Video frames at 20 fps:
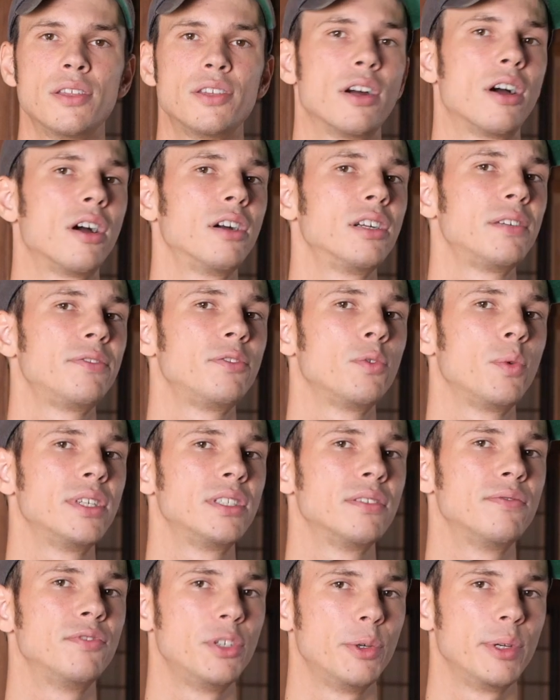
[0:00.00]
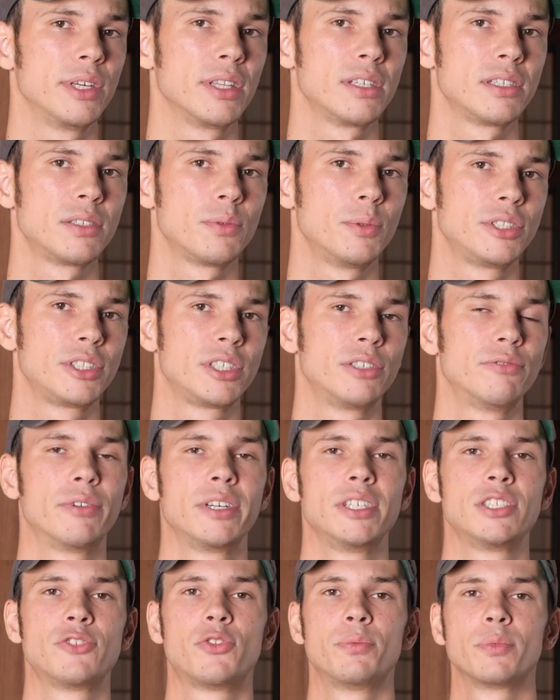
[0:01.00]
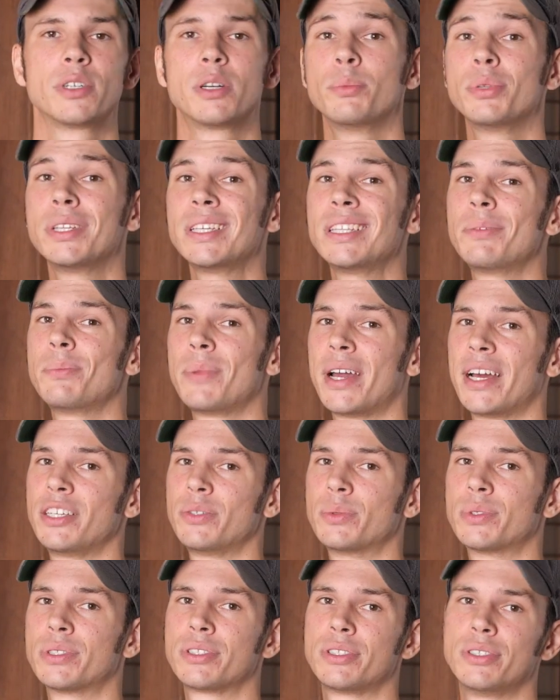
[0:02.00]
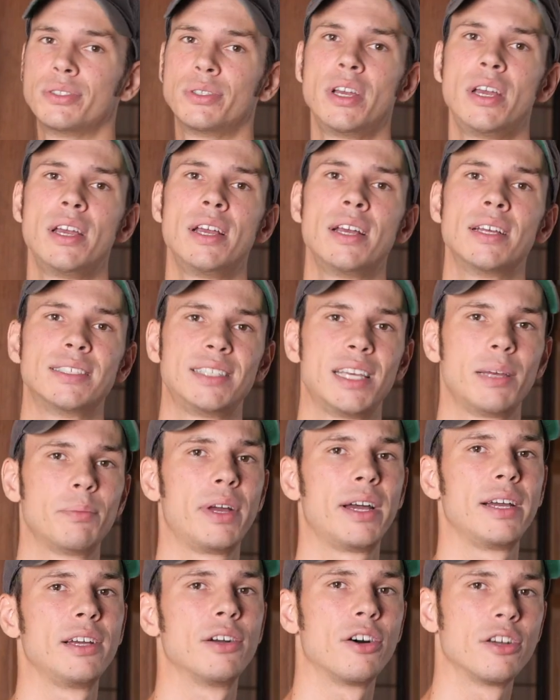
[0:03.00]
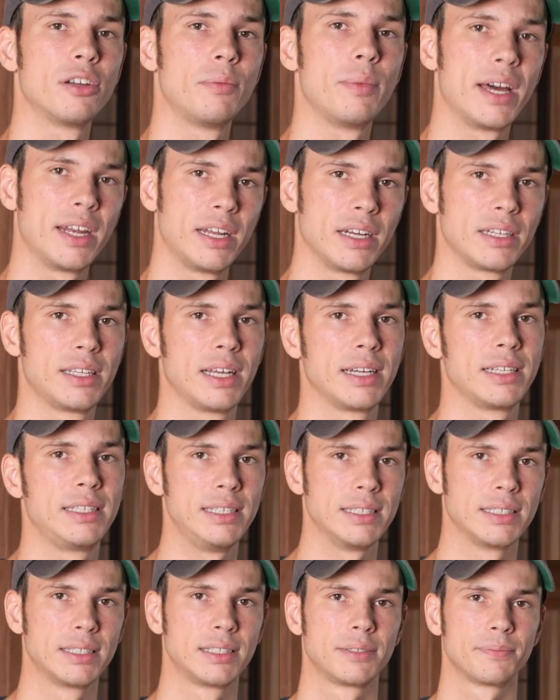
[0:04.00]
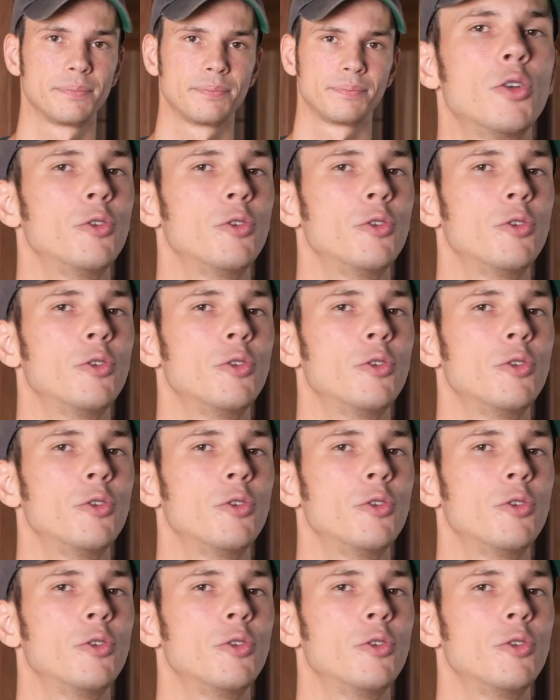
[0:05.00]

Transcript: There are different ways of doing this, which can range from completely manual to semi-automatic techniques.